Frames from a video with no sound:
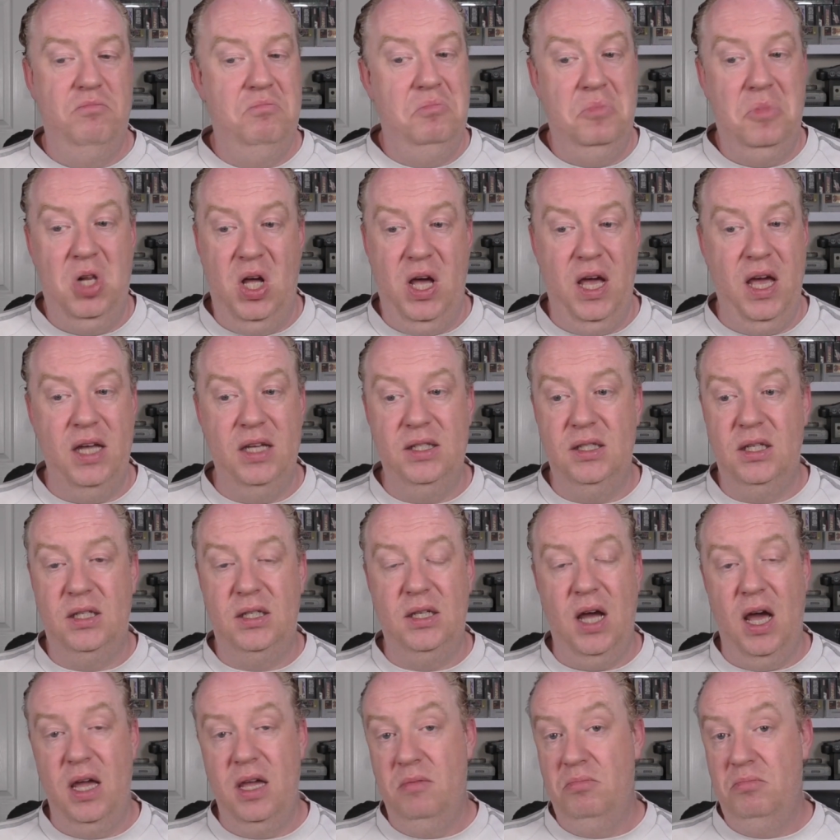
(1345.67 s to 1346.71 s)
as I
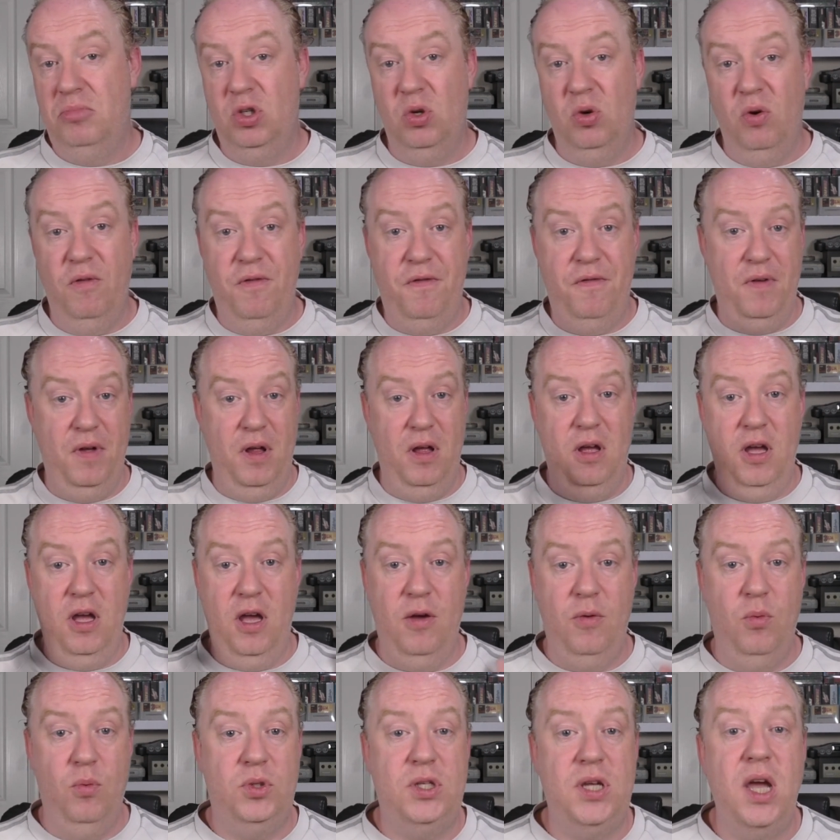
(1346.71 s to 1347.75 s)
say, sort
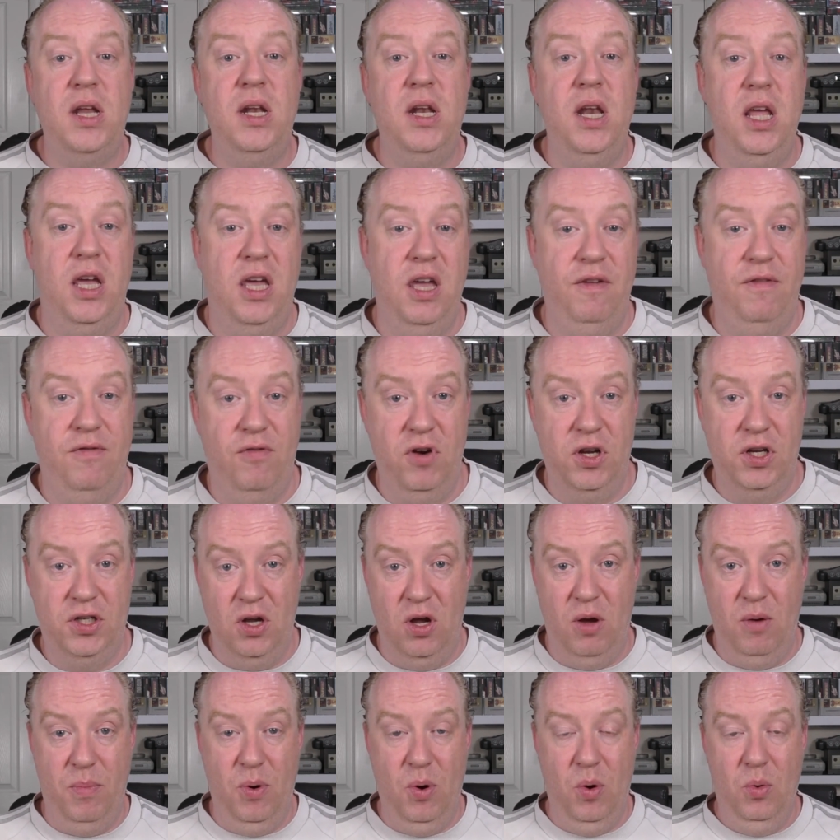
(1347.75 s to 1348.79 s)
of take Nicky for
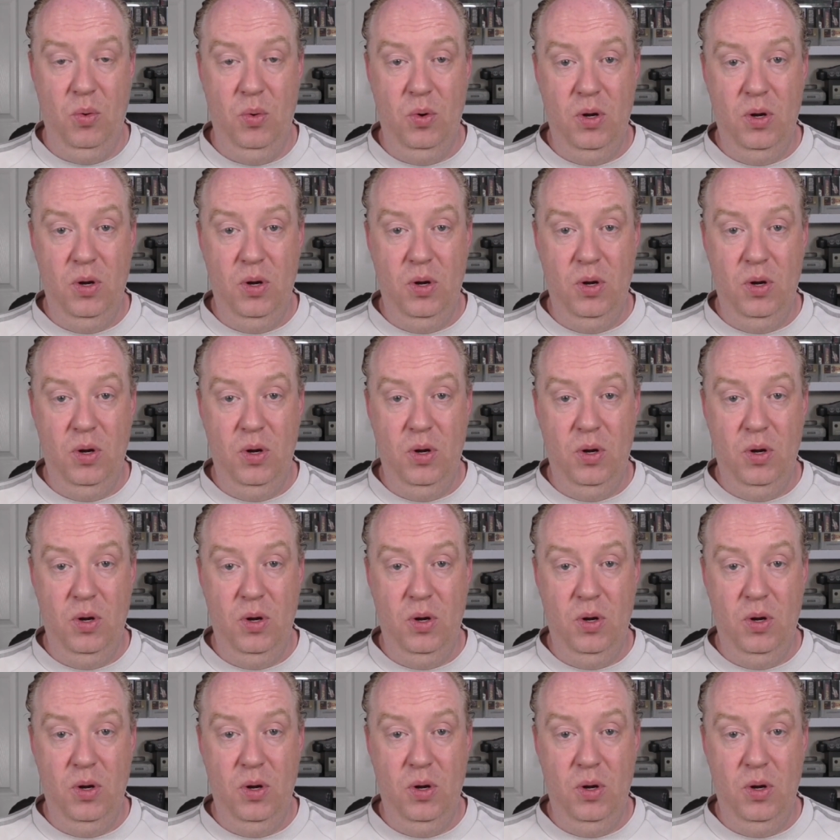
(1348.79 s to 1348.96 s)
example.